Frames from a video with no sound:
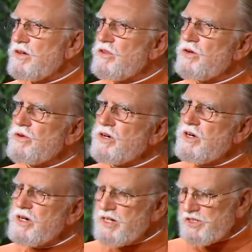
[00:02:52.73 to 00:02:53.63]
though
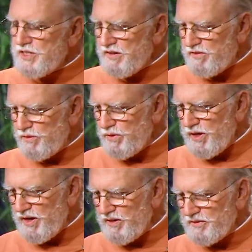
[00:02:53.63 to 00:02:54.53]
God is
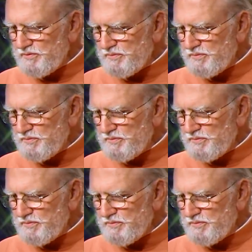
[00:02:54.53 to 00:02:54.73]
everywhere,